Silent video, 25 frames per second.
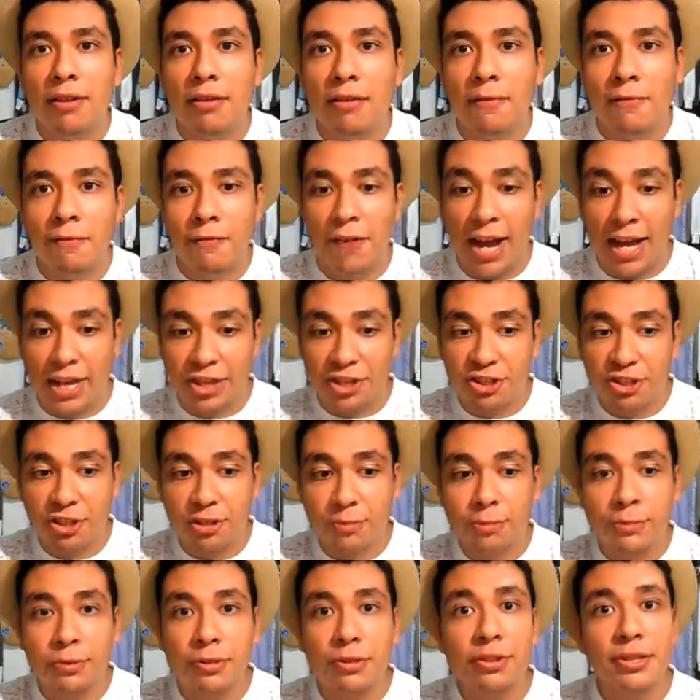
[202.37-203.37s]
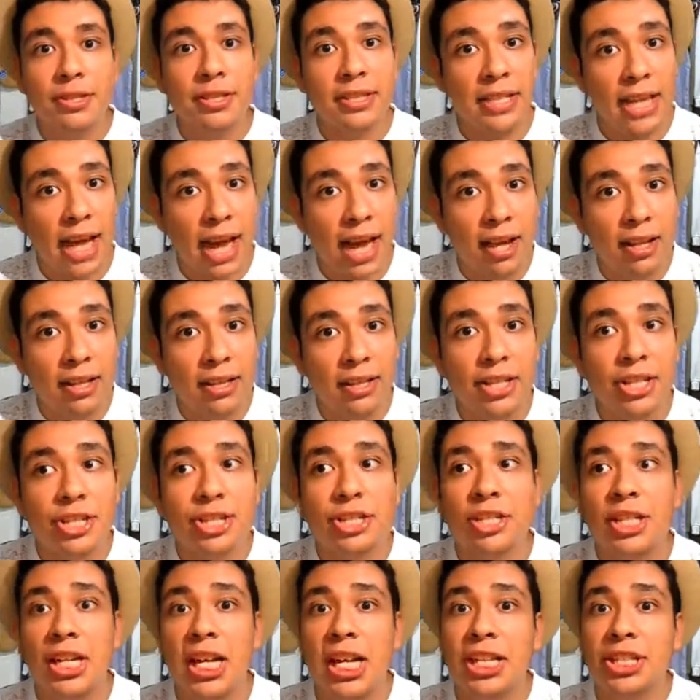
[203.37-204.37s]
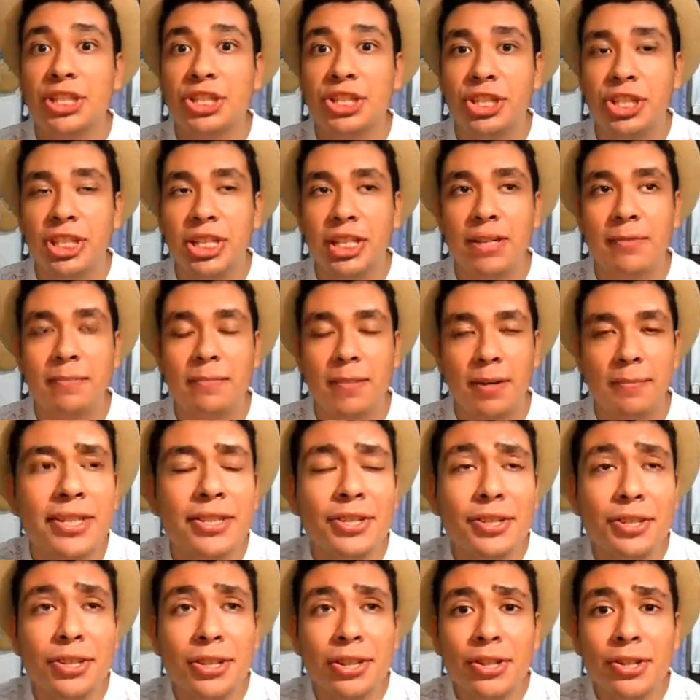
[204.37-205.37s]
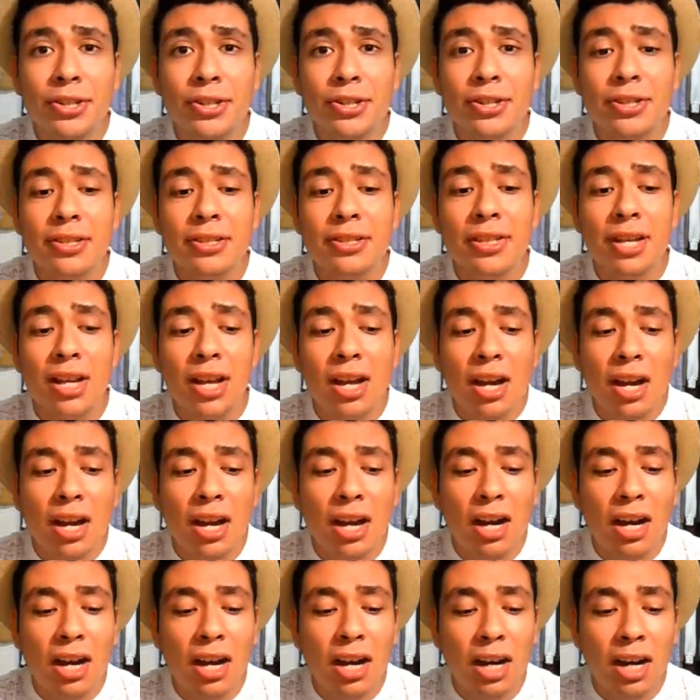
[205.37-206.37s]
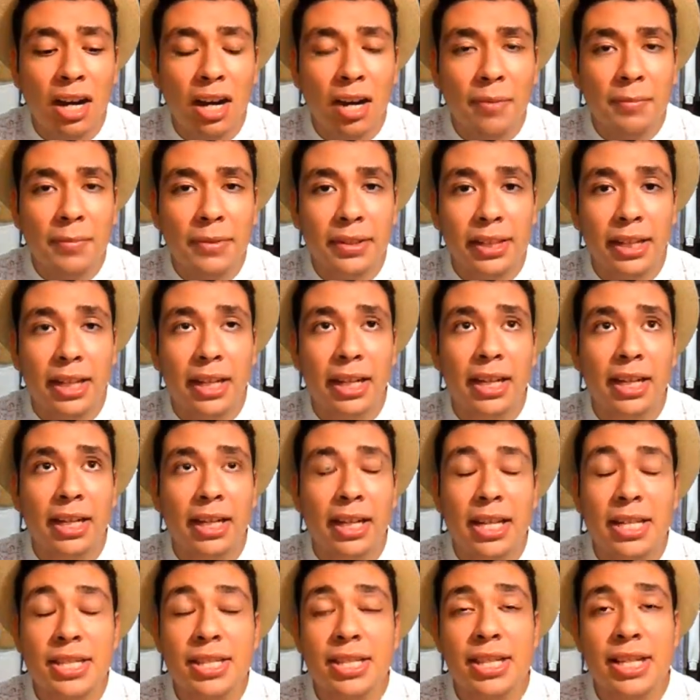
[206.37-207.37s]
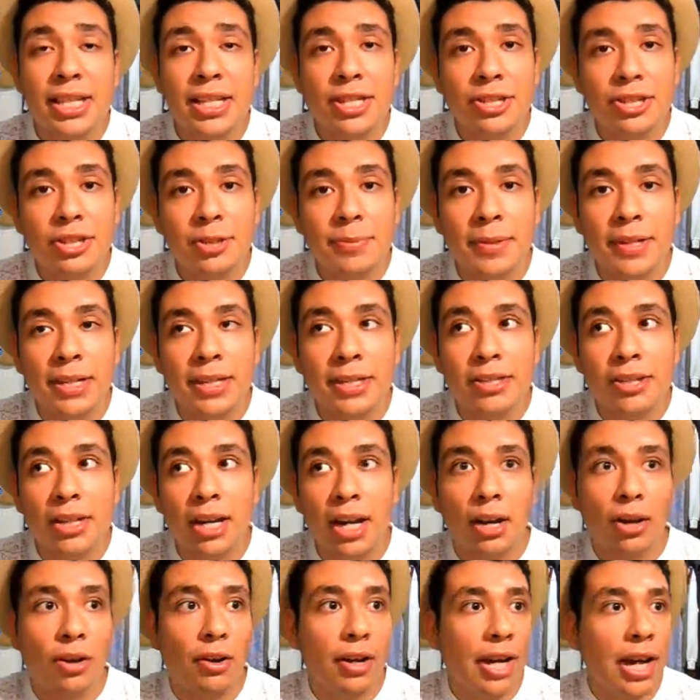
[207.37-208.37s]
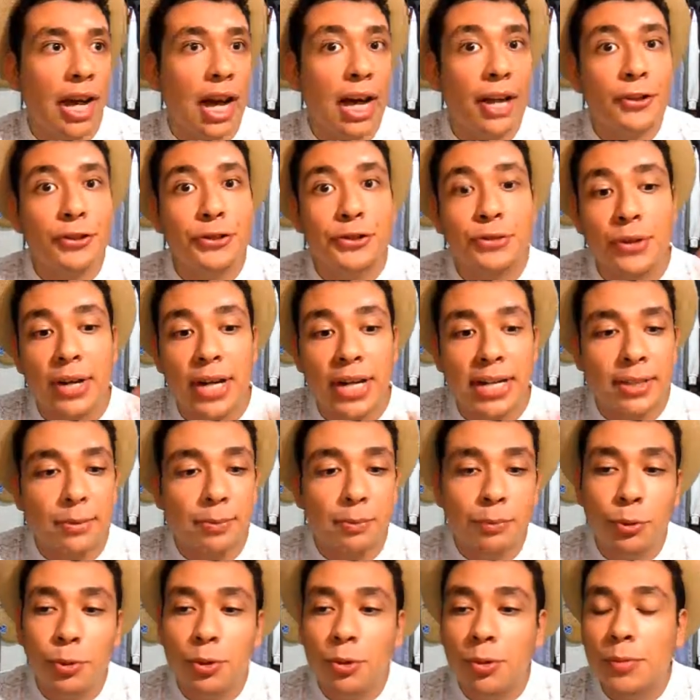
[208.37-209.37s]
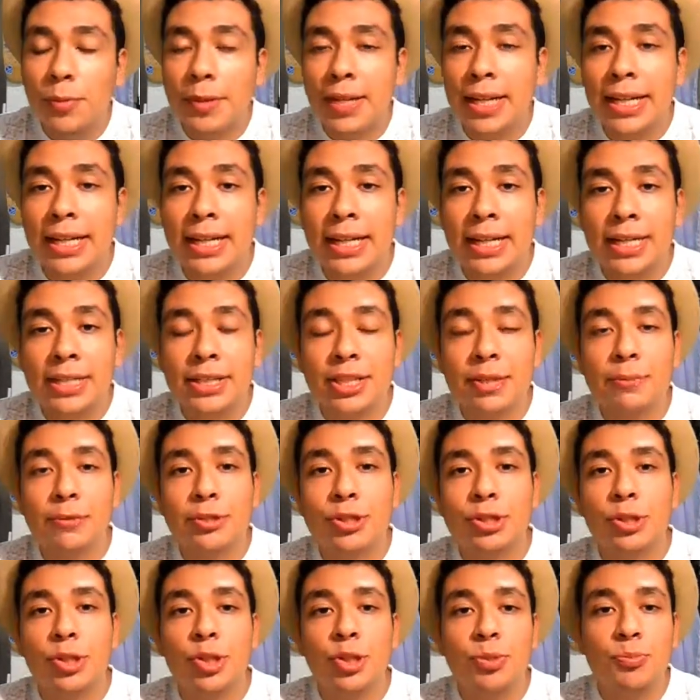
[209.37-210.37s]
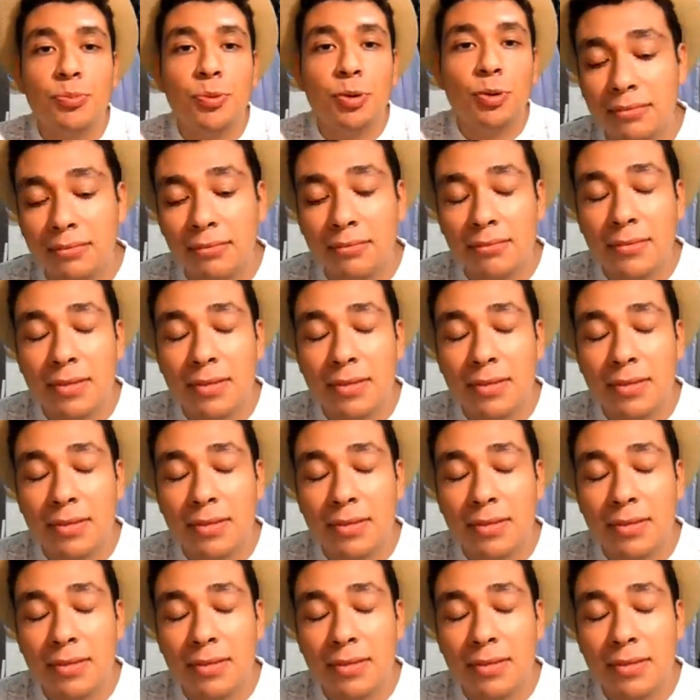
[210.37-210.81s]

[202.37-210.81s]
fashionable, stylish, and cheap. I mean, the girls, it's easier because you're like, okay, a dress, boom, and some shoes, boom.